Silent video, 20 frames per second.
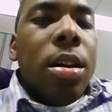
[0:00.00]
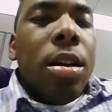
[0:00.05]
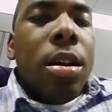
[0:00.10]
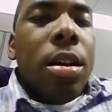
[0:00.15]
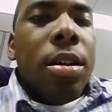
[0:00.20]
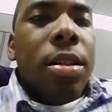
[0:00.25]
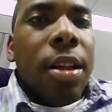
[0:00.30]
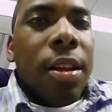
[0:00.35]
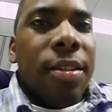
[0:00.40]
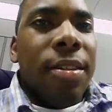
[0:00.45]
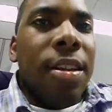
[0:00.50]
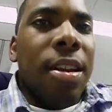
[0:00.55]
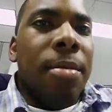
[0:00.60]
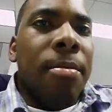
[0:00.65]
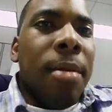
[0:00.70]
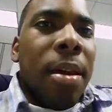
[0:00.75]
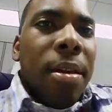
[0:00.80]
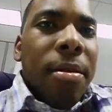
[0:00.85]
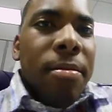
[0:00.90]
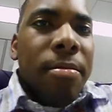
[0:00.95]
They just didn't
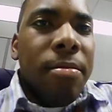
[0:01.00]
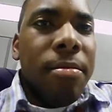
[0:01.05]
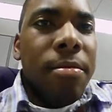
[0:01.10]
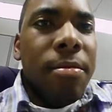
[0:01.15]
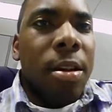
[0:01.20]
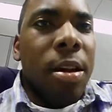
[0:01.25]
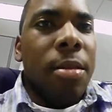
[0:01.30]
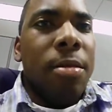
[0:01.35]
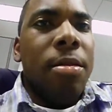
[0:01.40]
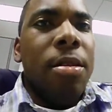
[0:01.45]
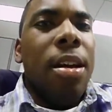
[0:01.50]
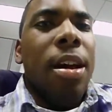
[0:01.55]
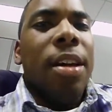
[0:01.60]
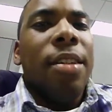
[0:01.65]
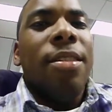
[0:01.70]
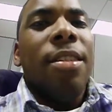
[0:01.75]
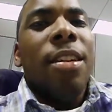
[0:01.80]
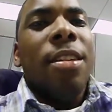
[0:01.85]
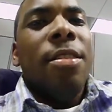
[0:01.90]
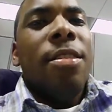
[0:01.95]
make good. I
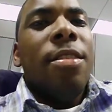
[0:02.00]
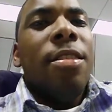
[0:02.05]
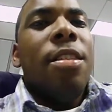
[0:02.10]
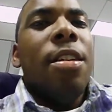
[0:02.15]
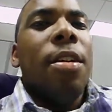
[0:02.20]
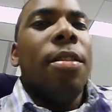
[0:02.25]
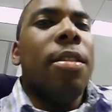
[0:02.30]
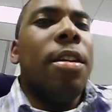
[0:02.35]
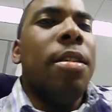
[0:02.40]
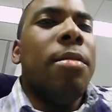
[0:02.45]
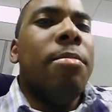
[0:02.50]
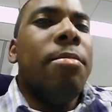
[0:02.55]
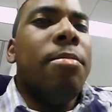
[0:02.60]
guess it's they